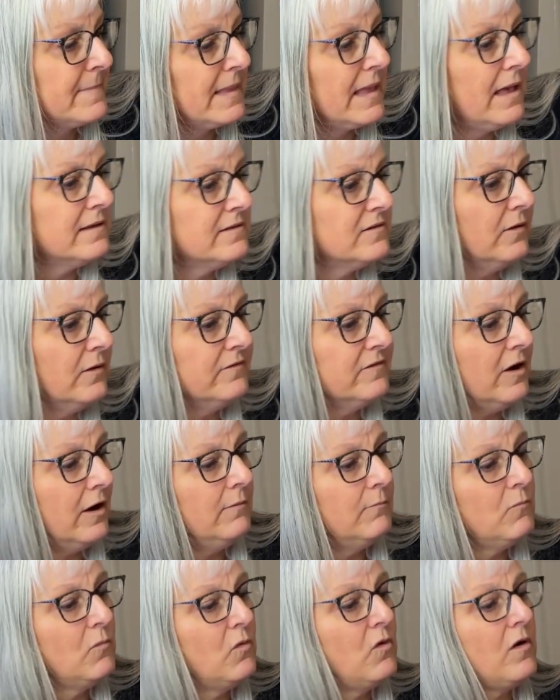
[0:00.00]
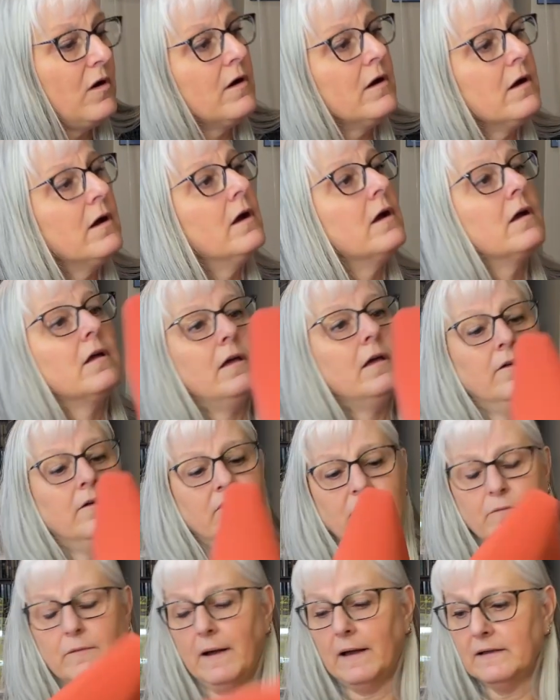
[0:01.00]
So I've got more of
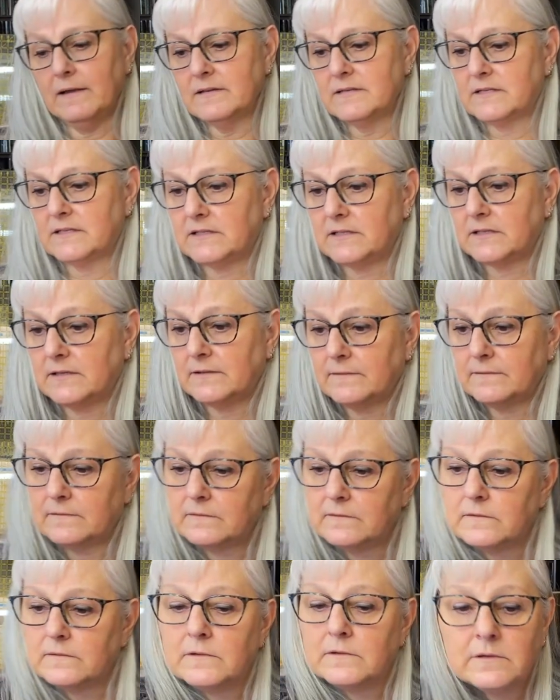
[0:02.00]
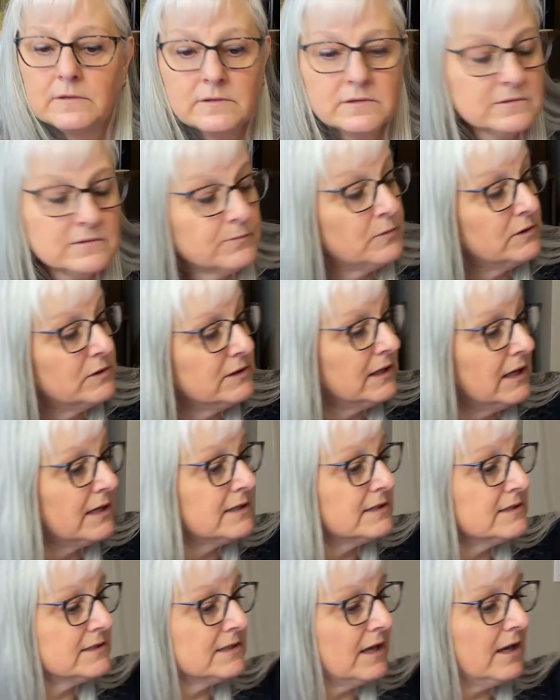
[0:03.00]
the rust. Put that
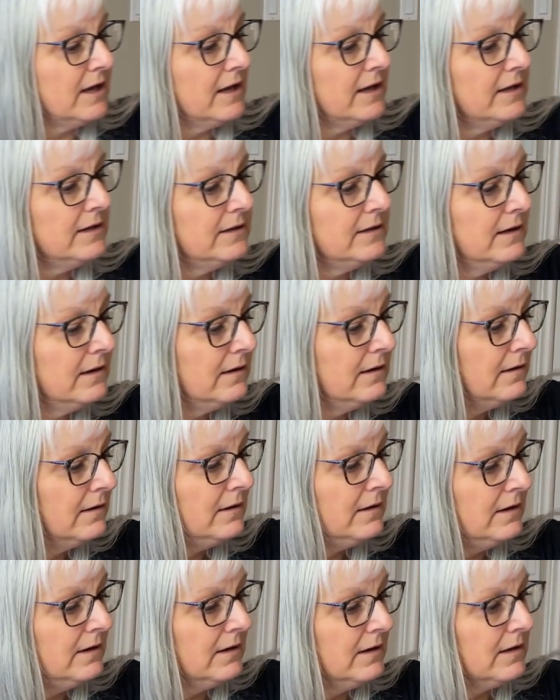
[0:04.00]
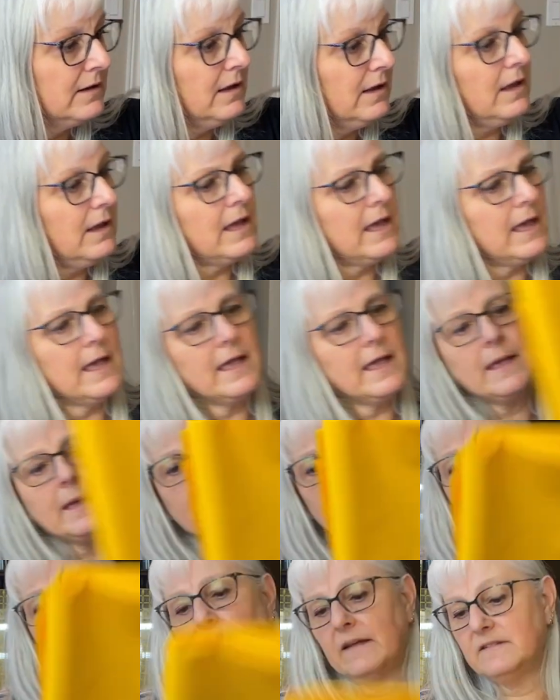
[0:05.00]
aside.
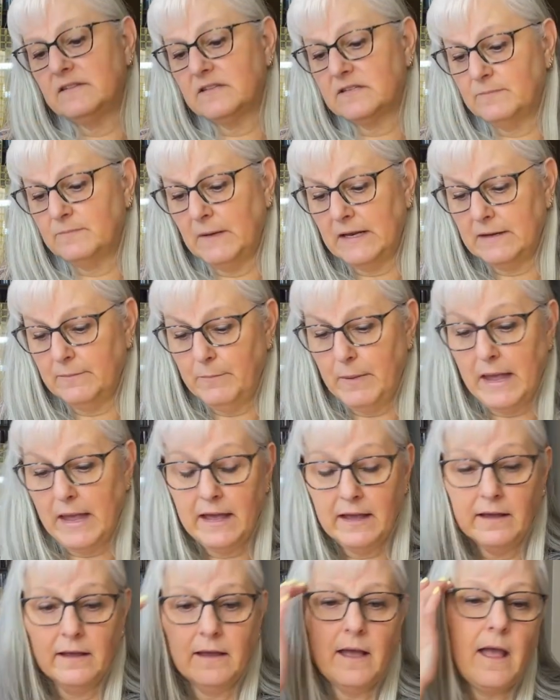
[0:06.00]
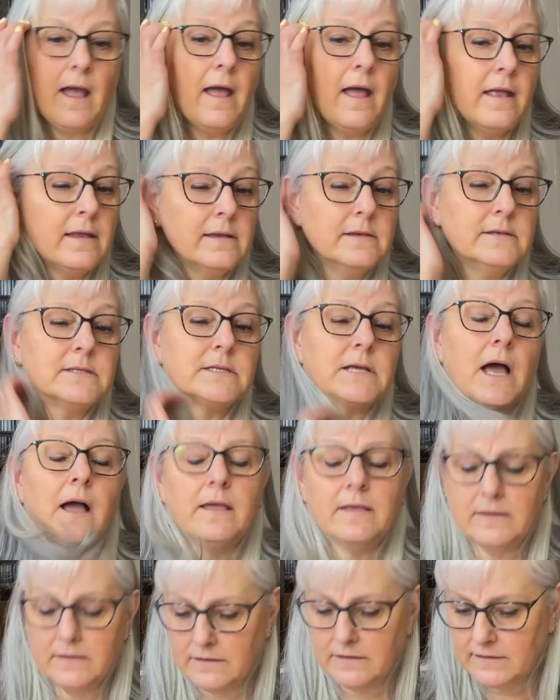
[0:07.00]
I just made a bag, and
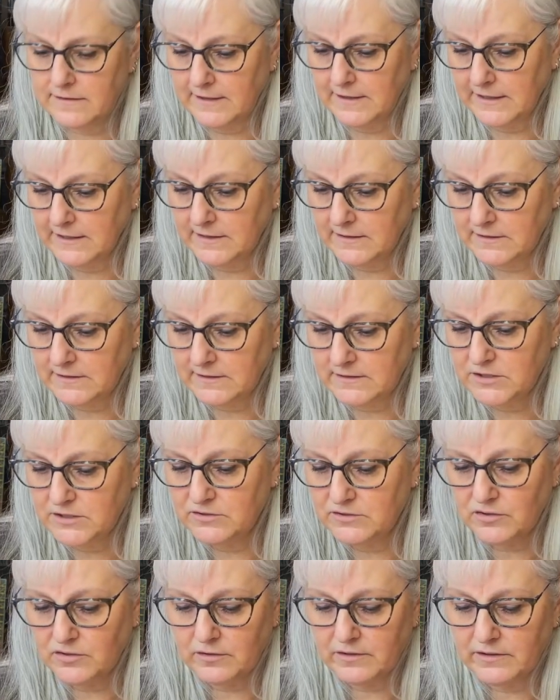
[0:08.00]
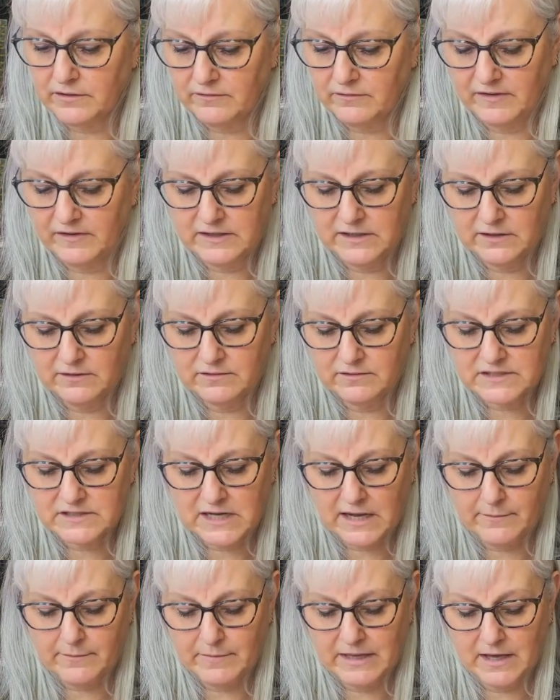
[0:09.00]
I think the tutorial video is
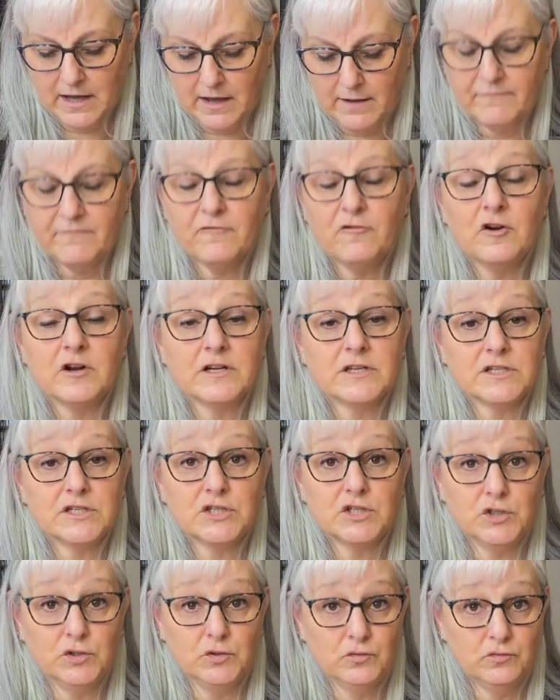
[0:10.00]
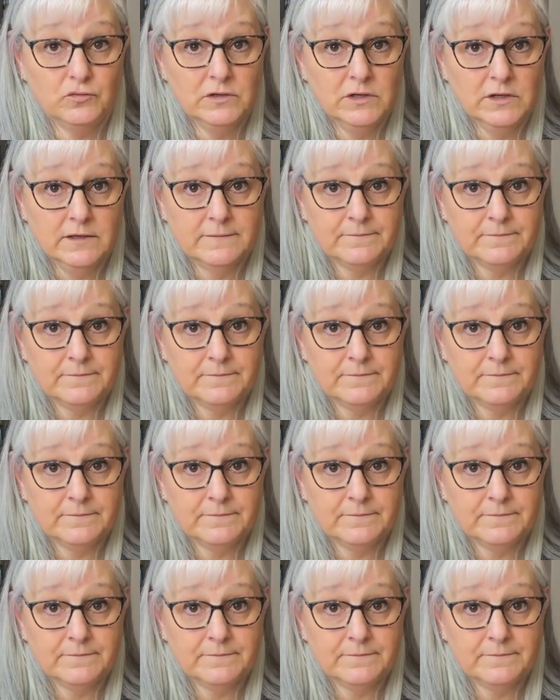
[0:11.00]
coming up for it soon.